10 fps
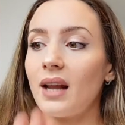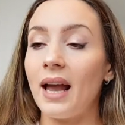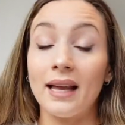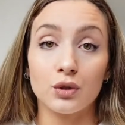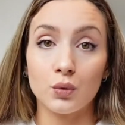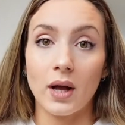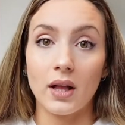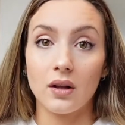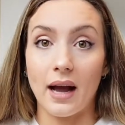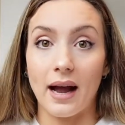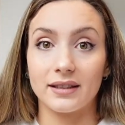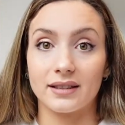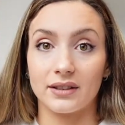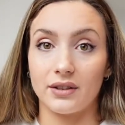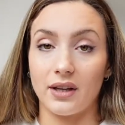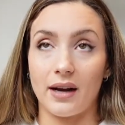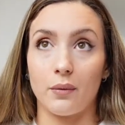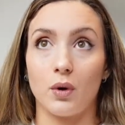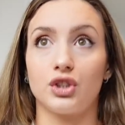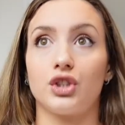And as well, I said I
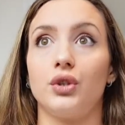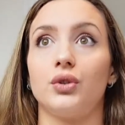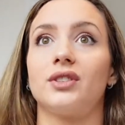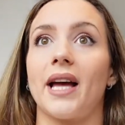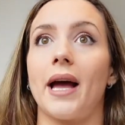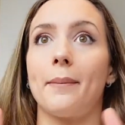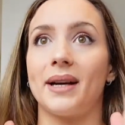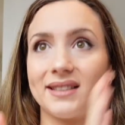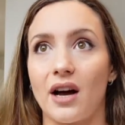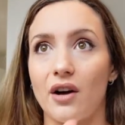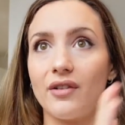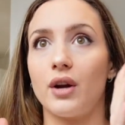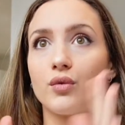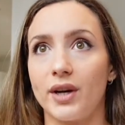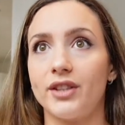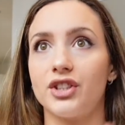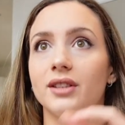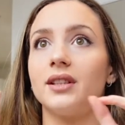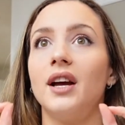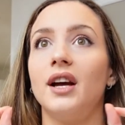want to set myself a rigid